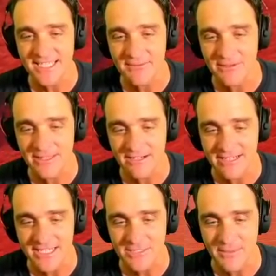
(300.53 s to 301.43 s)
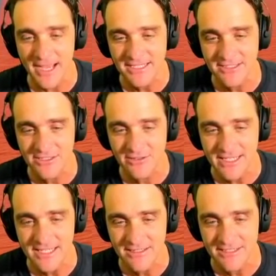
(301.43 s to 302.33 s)
Emerald that'll get you back to the Green
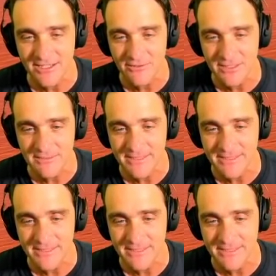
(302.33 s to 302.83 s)
Hill Zone with the